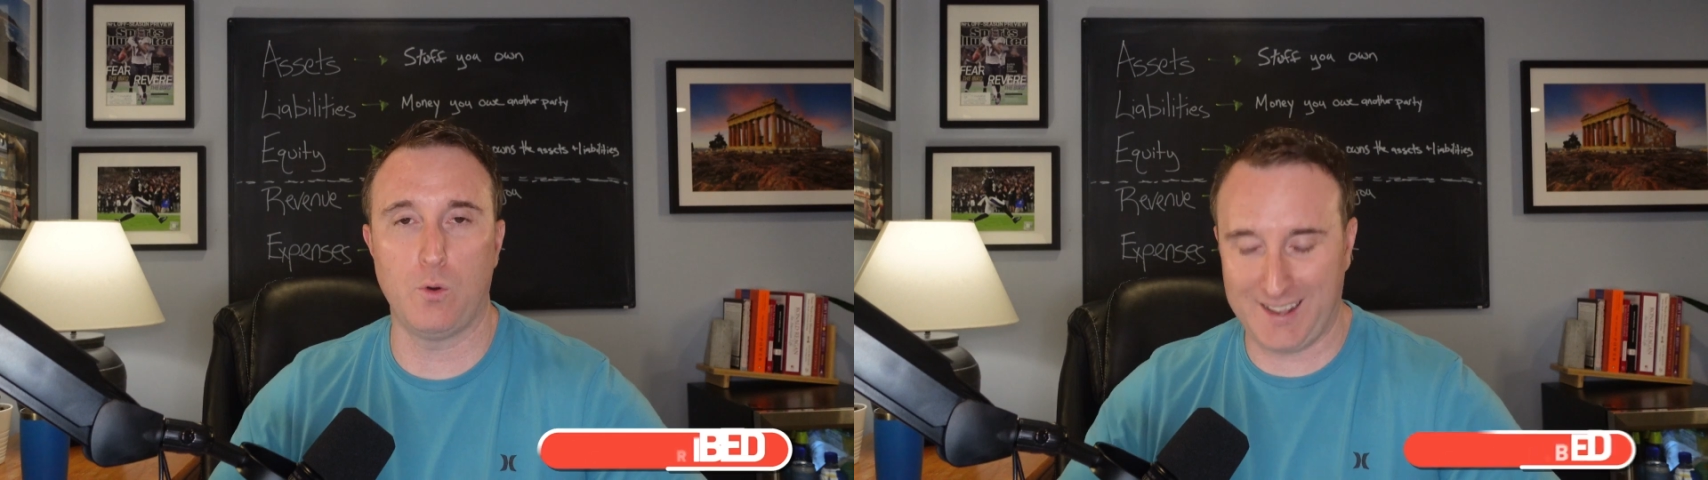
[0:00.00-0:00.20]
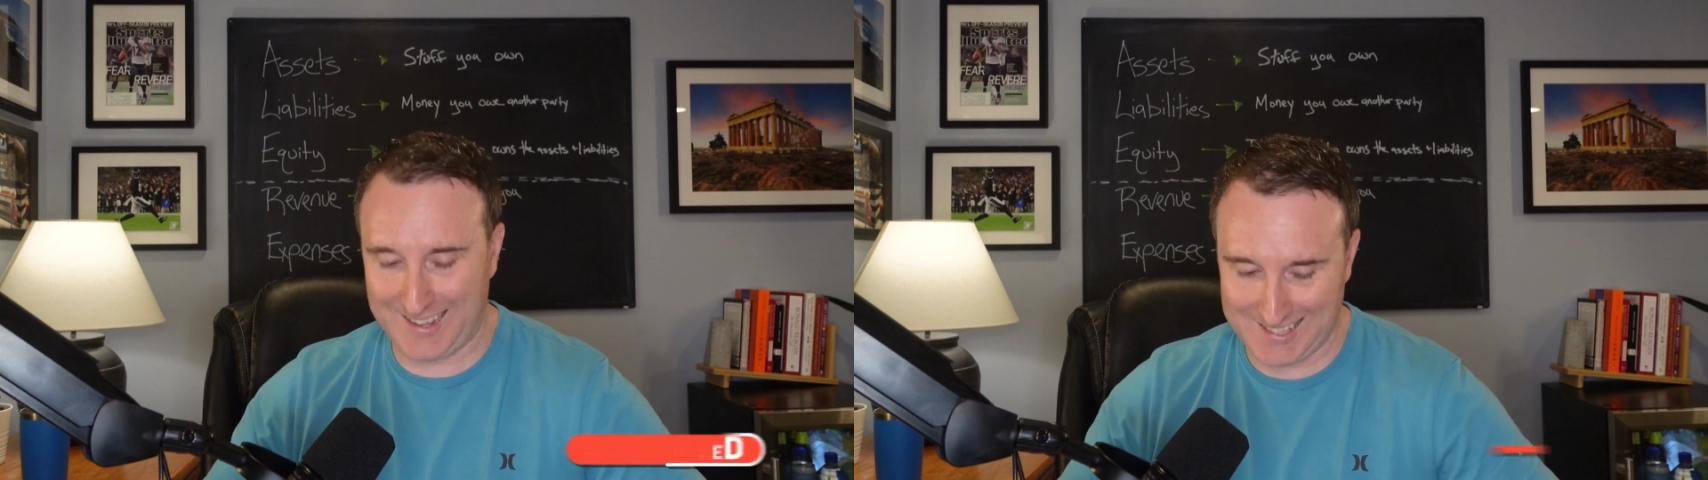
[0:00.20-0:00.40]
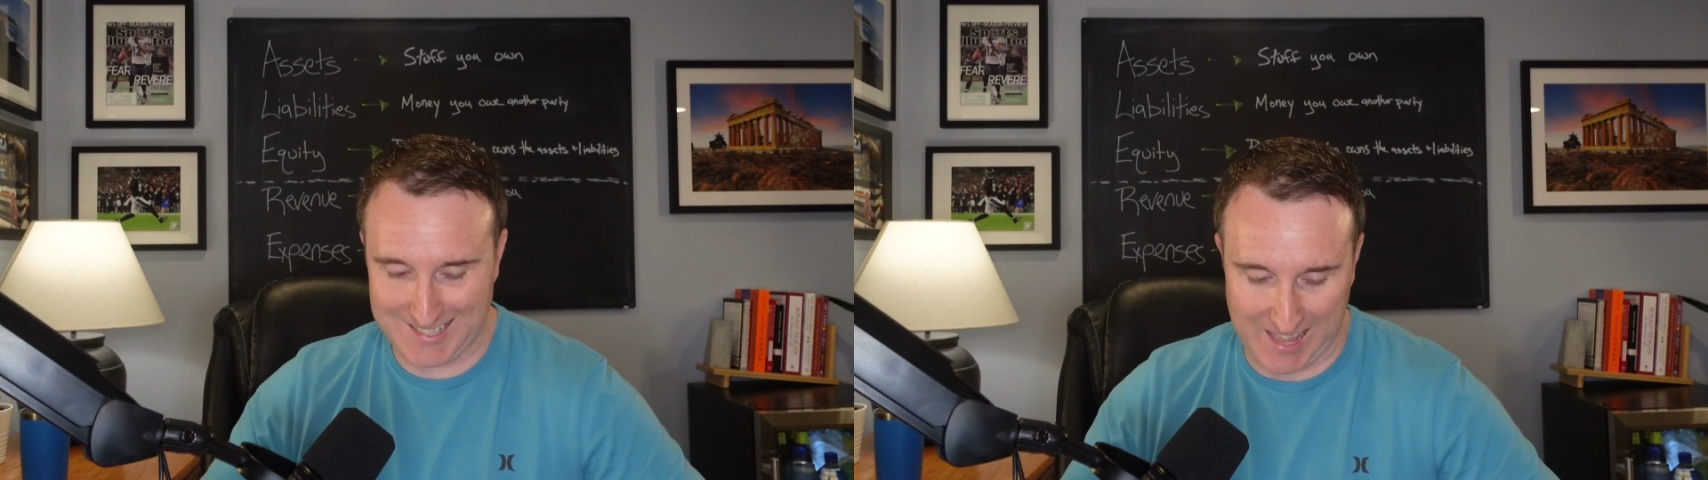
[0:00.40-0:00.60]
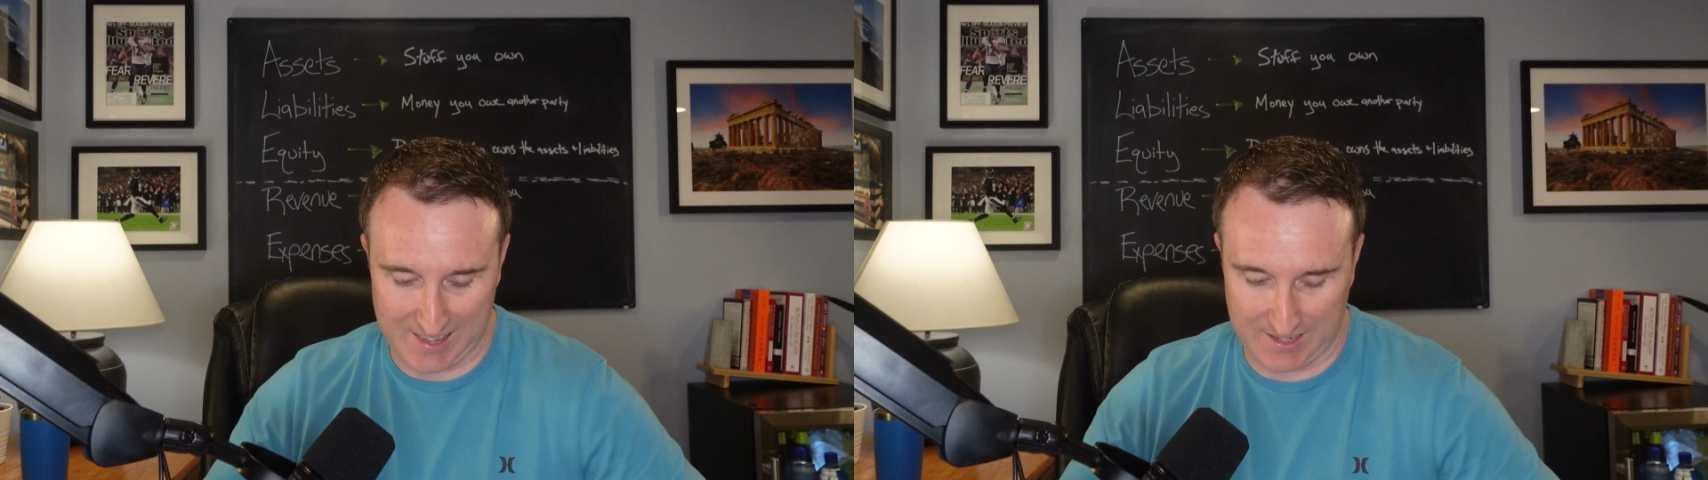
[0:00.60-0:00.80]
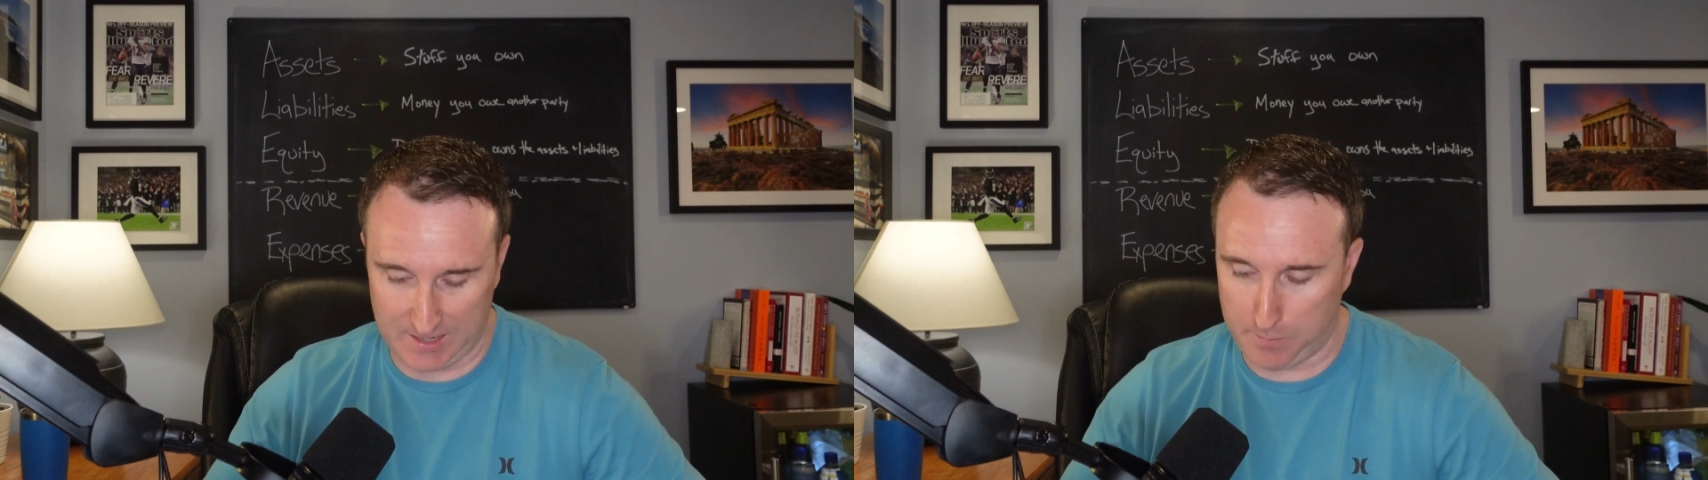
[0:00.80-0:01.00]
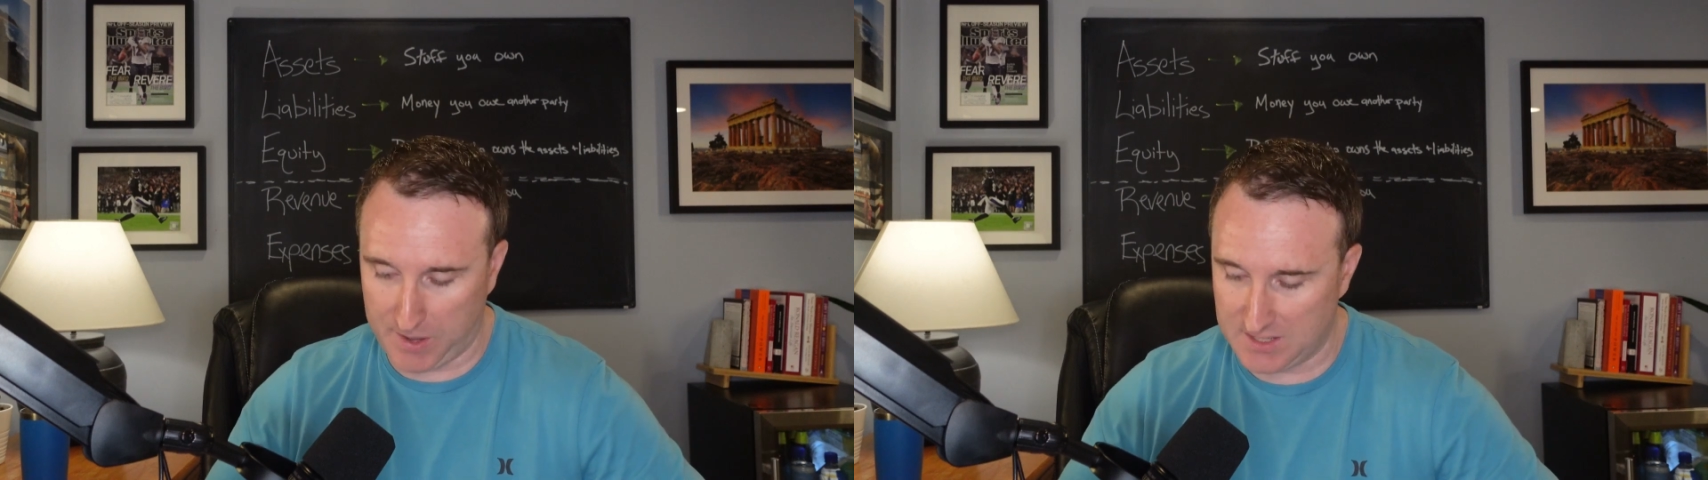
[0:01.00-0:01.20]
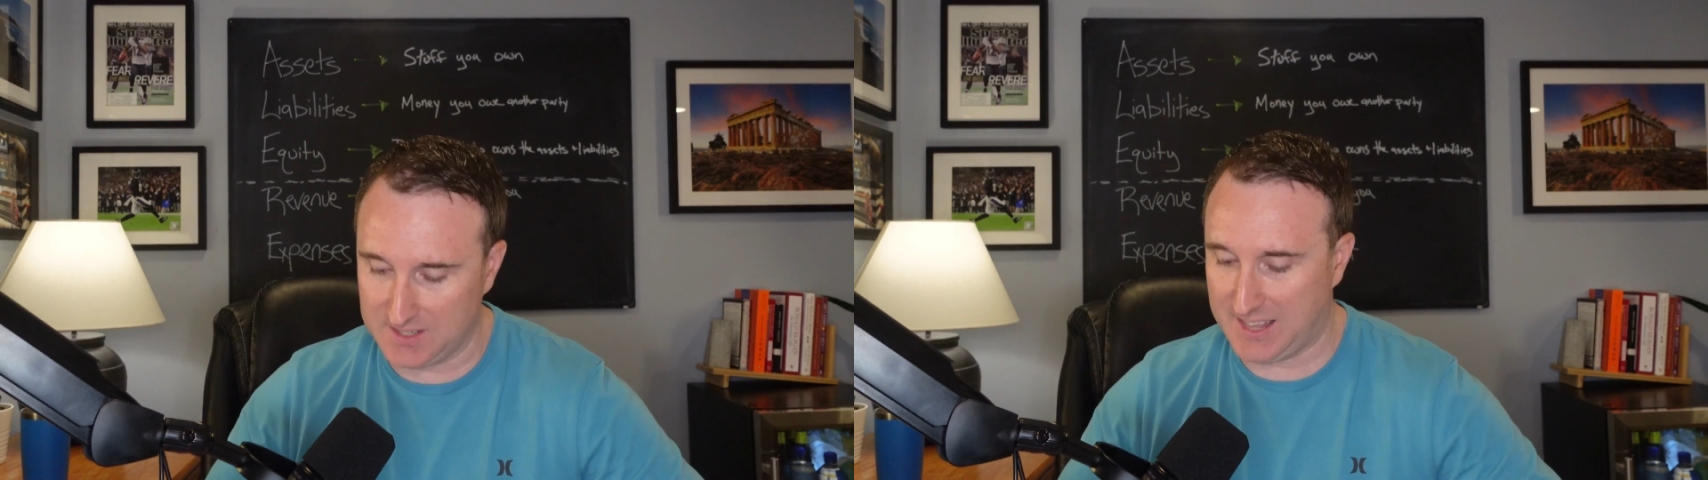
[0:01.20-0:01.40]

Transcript: on a consolidating basis.